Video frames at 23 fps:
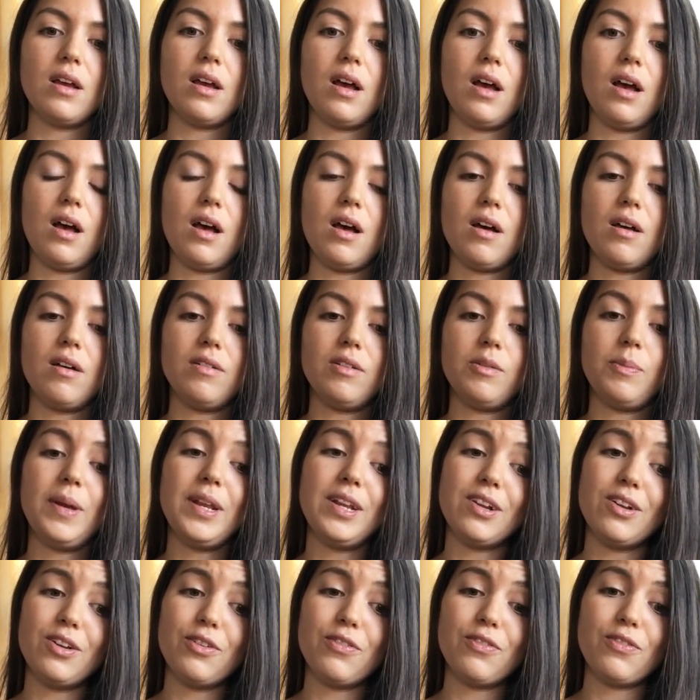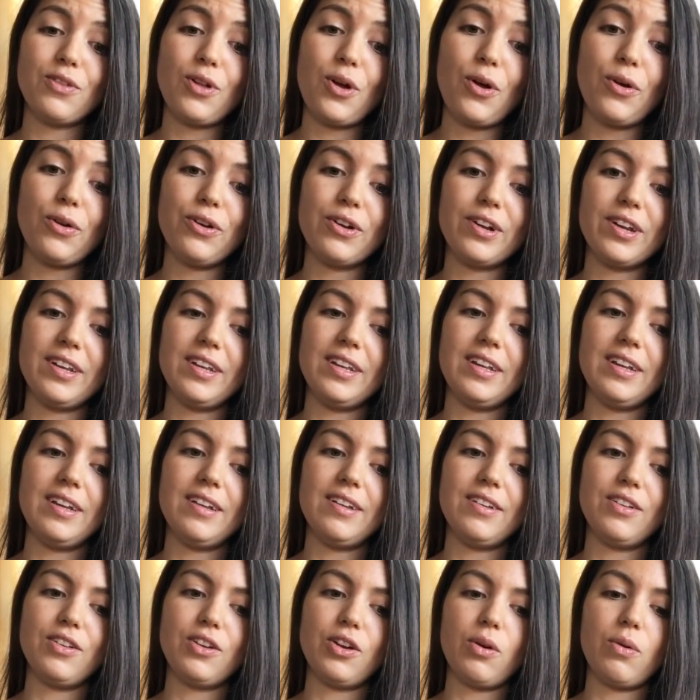Depending on your flow, you're going to
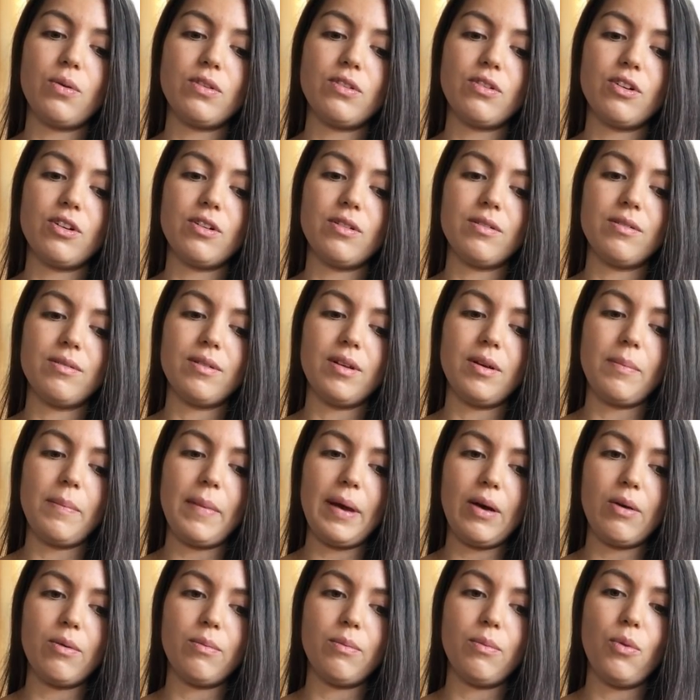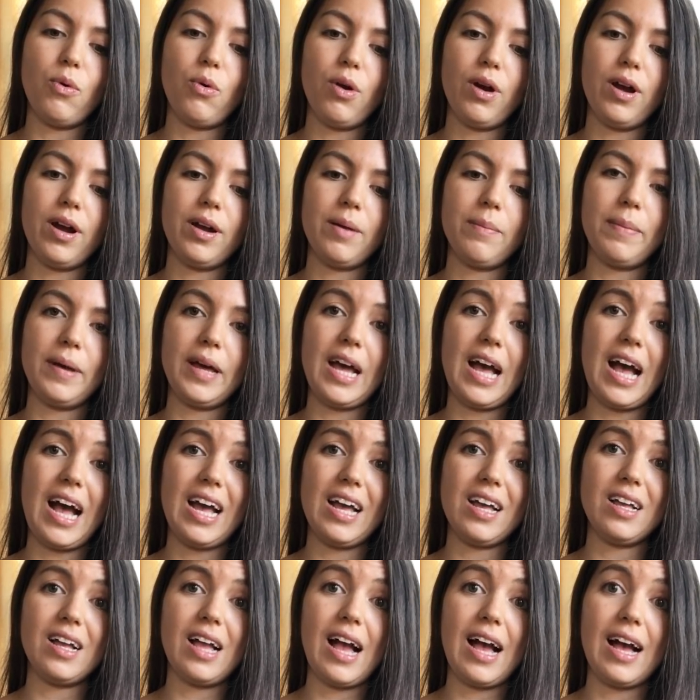need, a certain amount more, but I
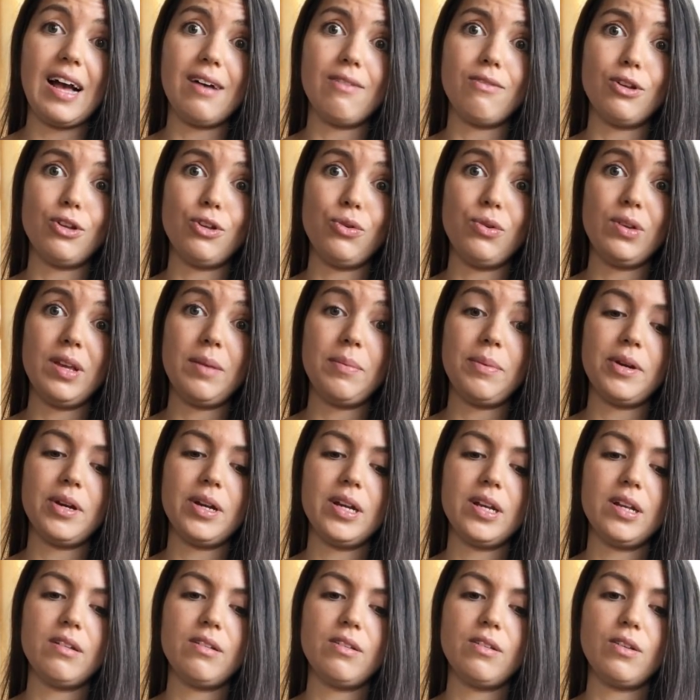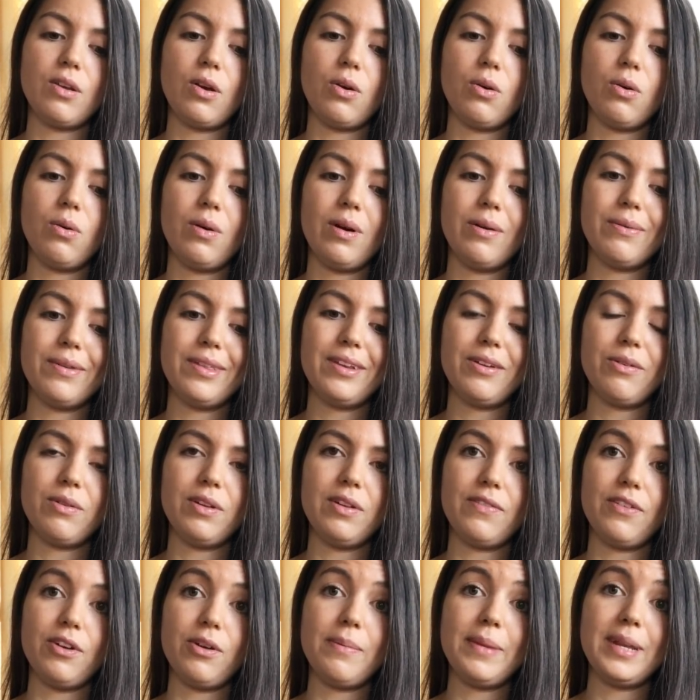have a 2-day period, so I really don't need
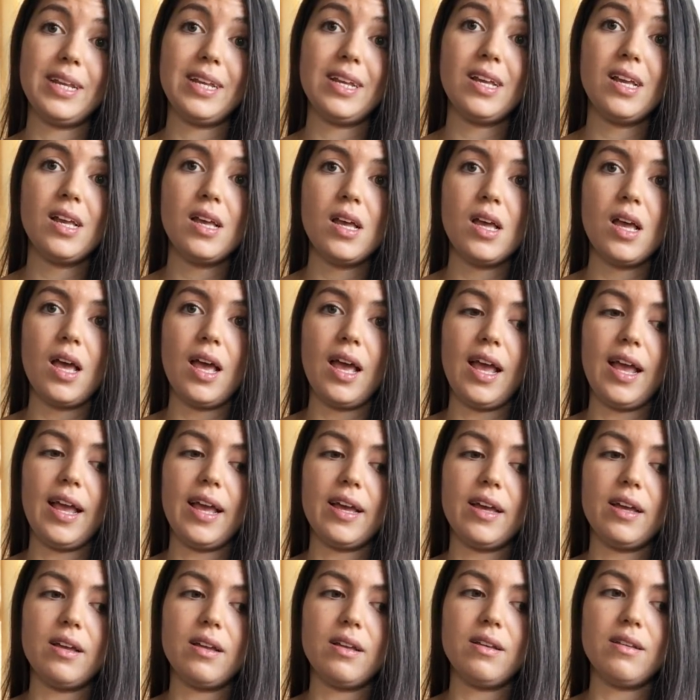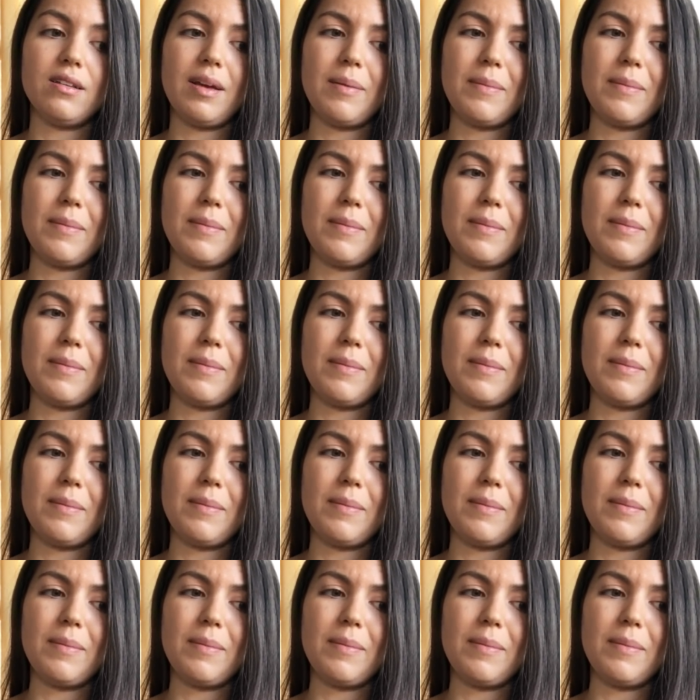very many, and I